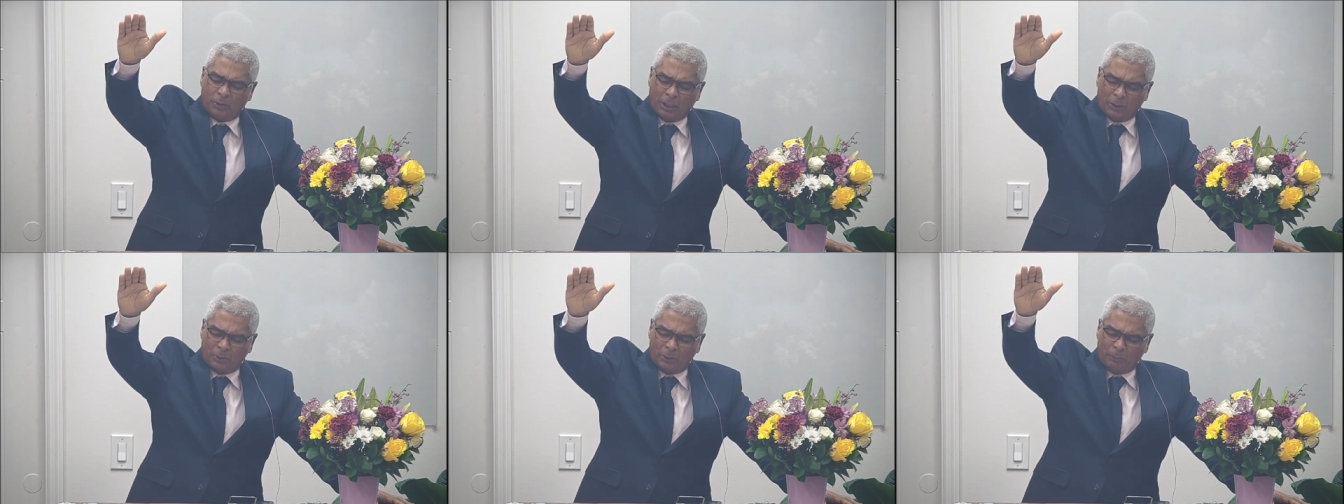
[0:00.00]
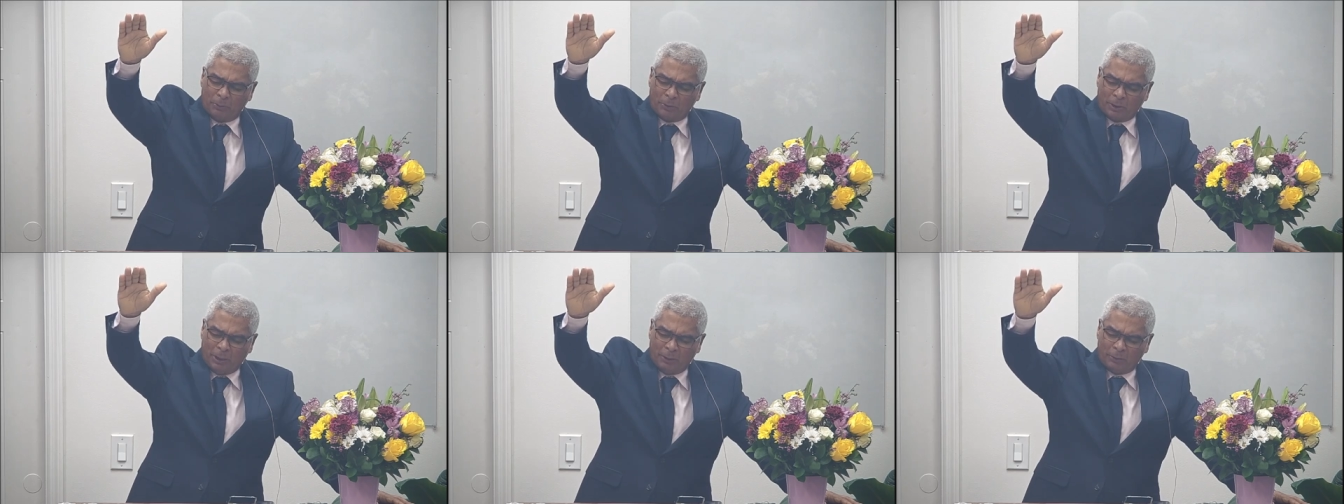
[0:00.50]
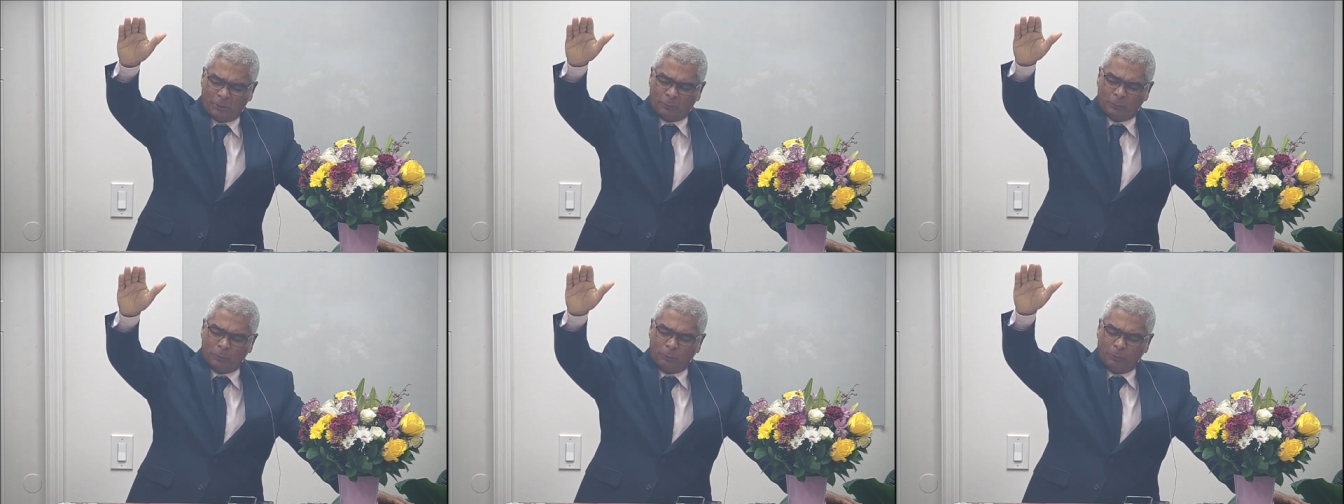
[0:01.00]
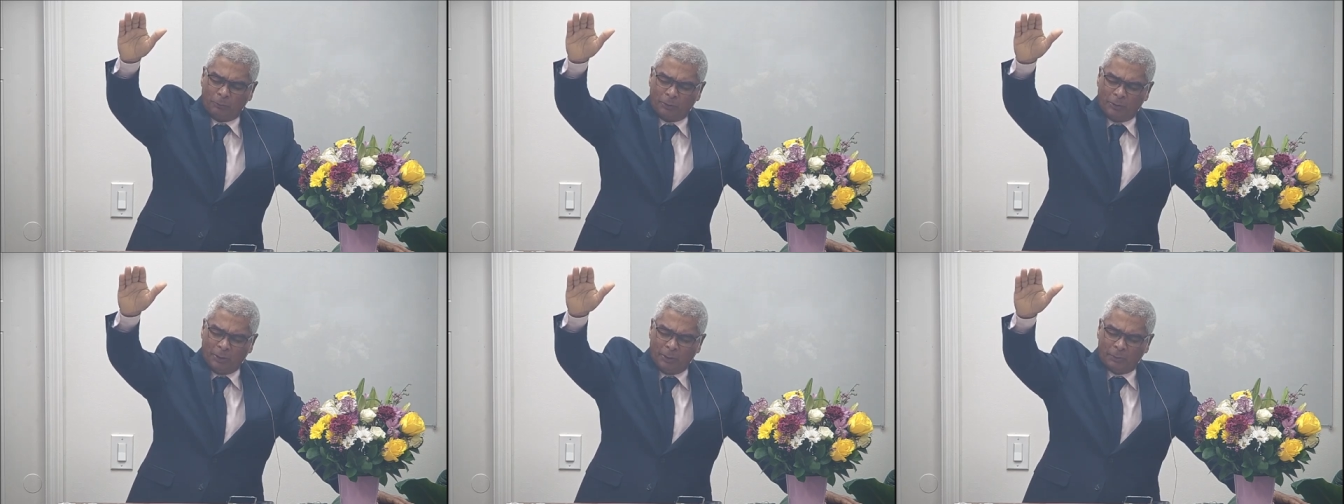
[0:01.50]
and the the consolation of the Holy
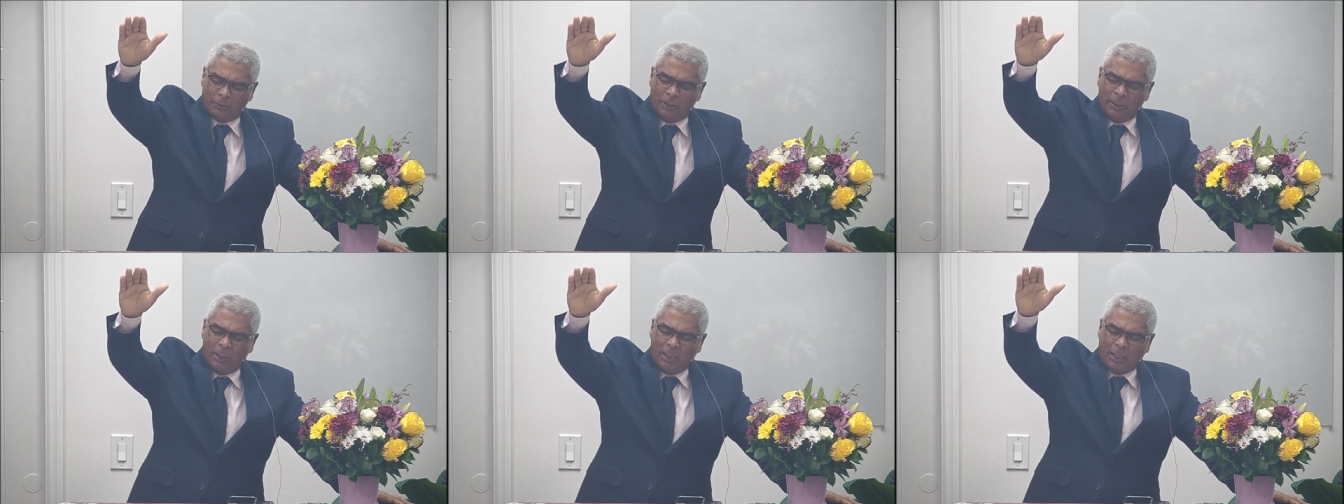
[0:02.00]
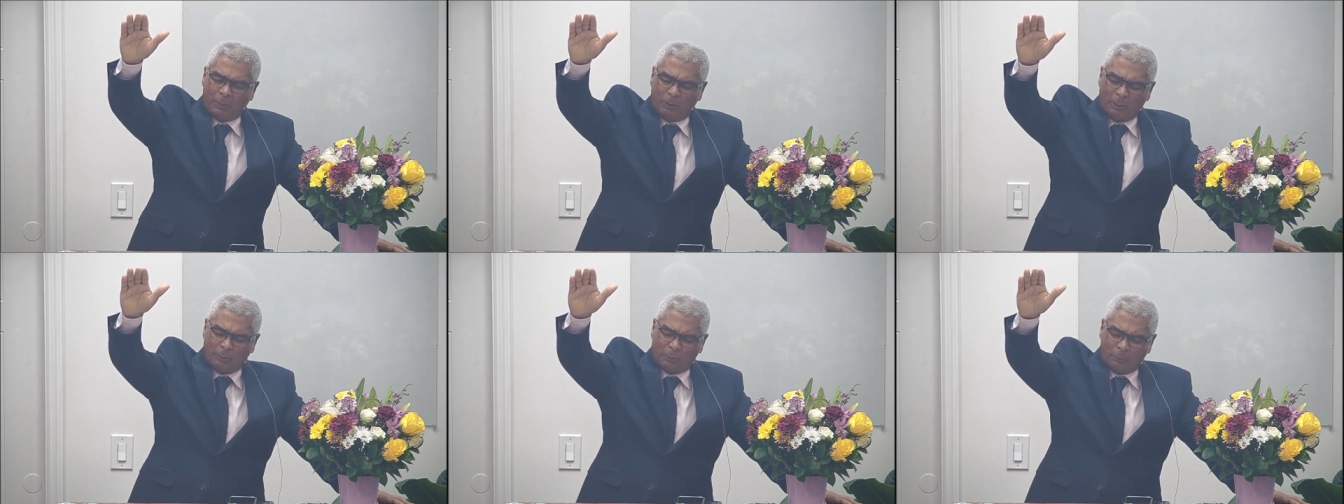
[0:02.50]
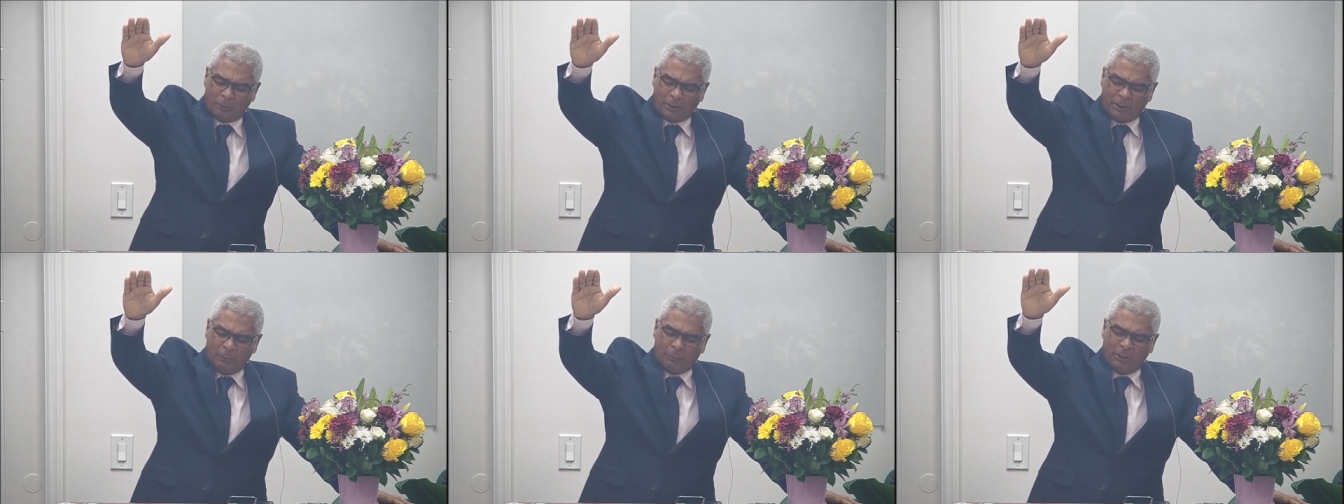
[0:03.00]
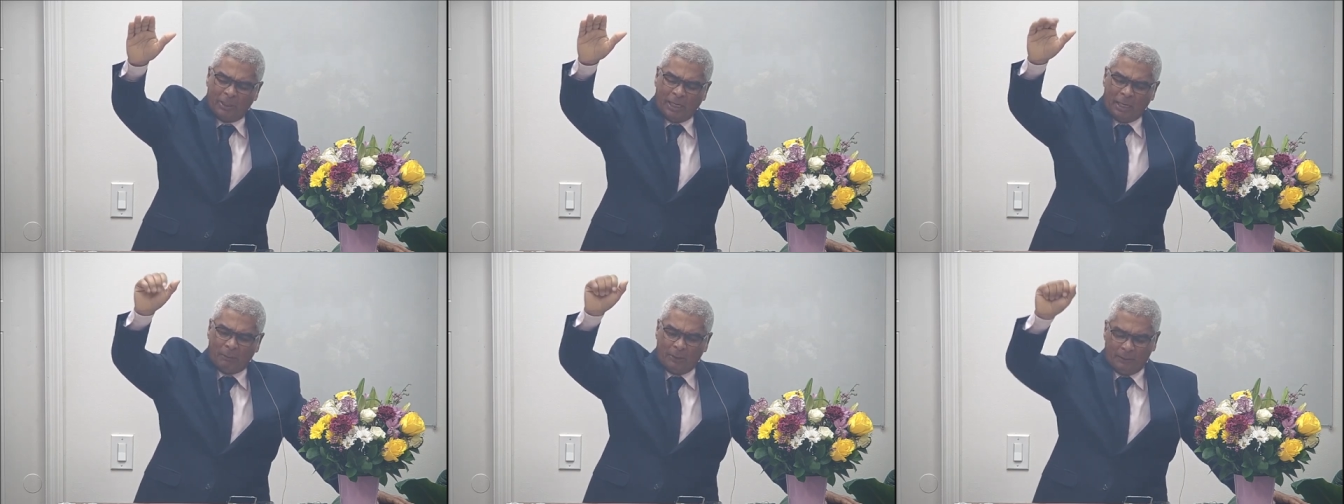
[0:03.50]
Spirit may be with the people of God, now and
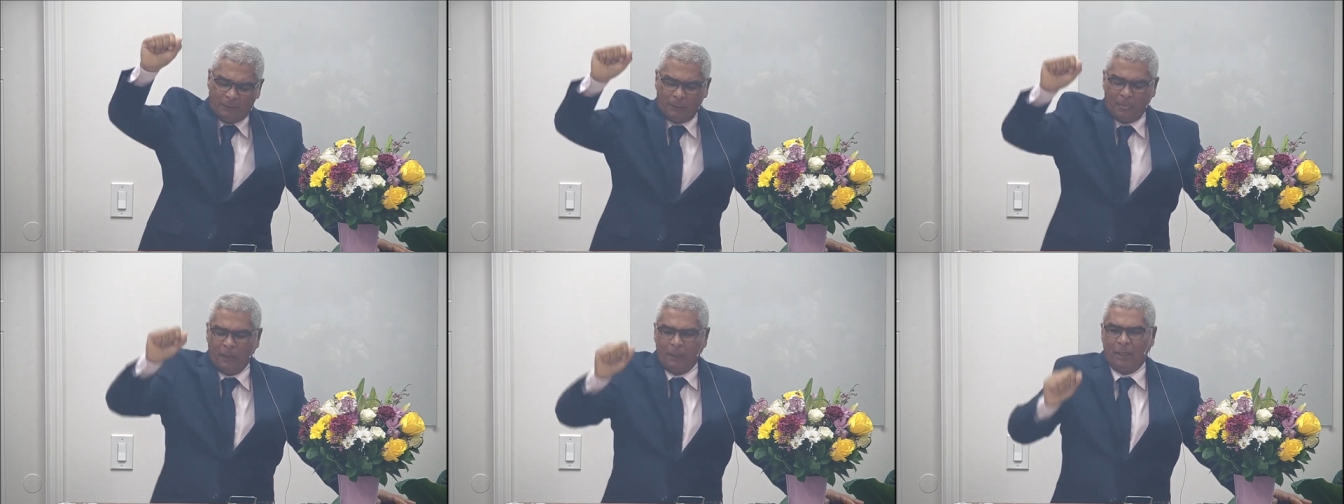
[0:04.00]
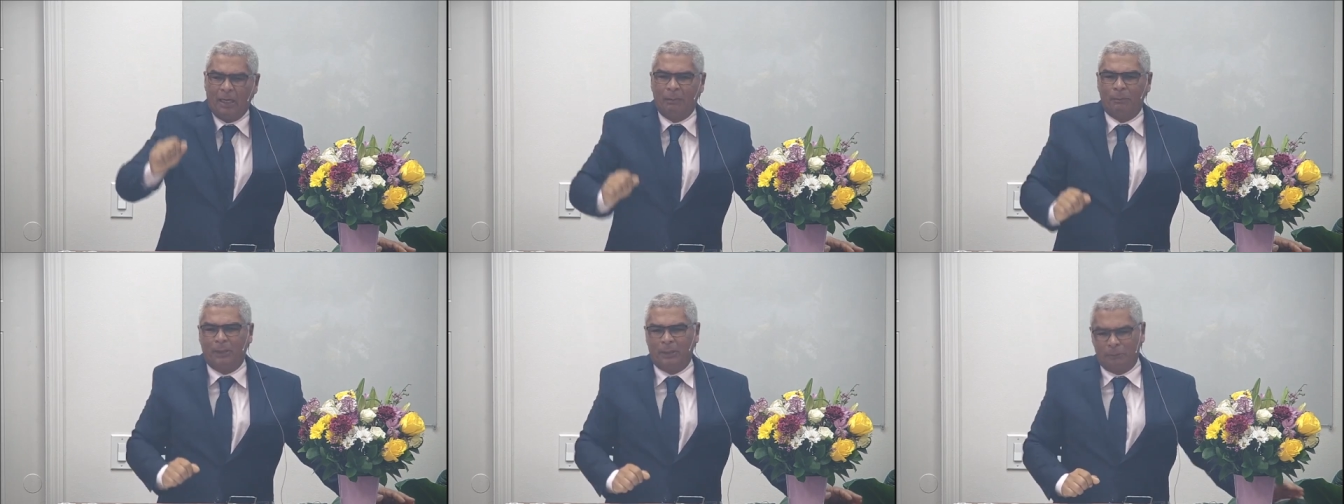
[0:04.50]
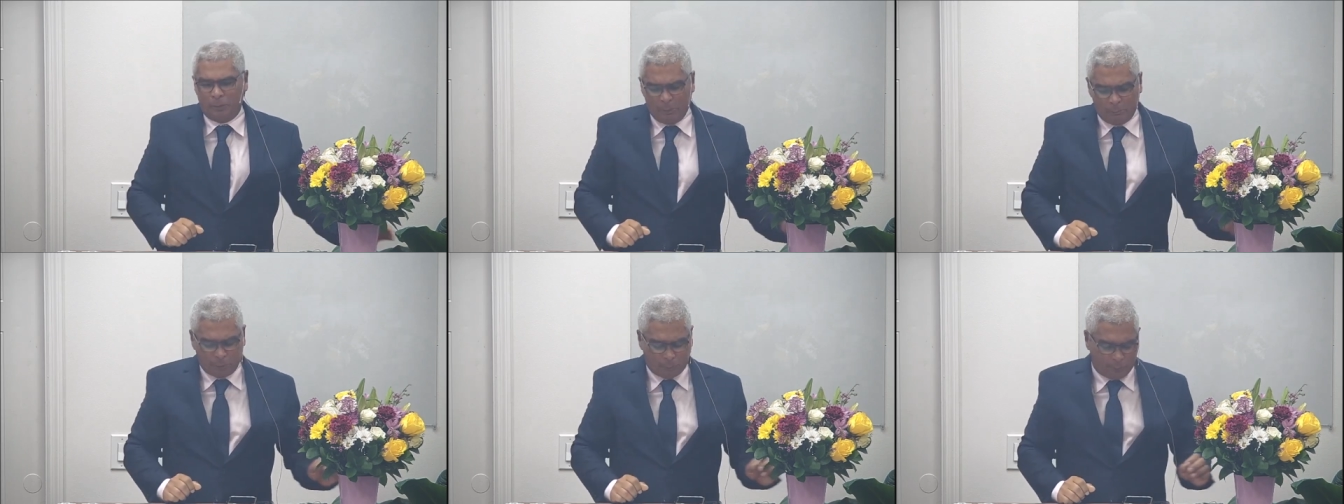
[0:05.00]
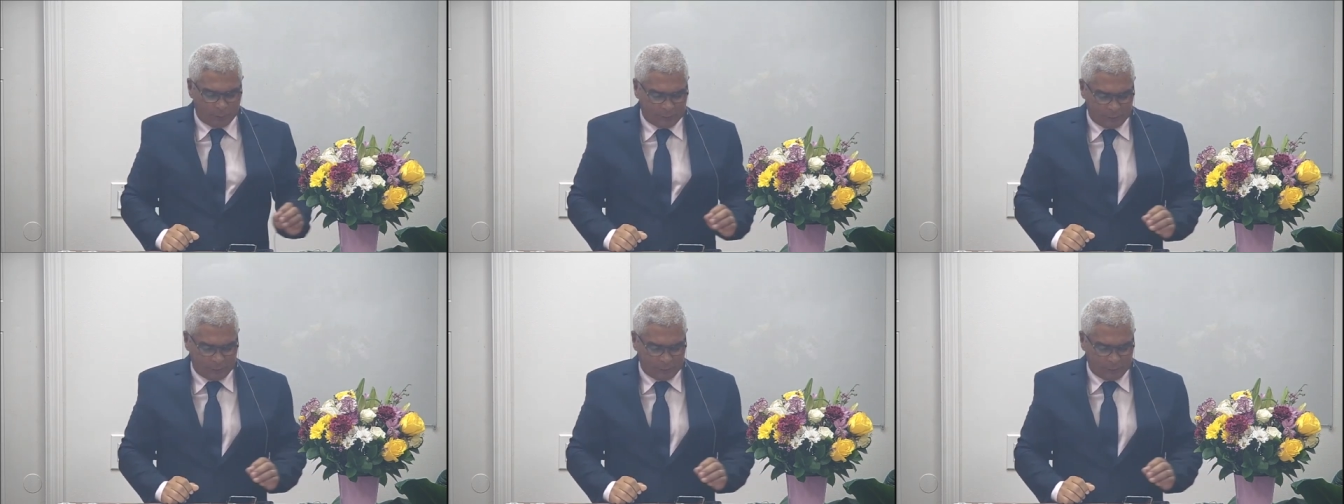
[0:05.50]
forevermore. Amen. Amen. The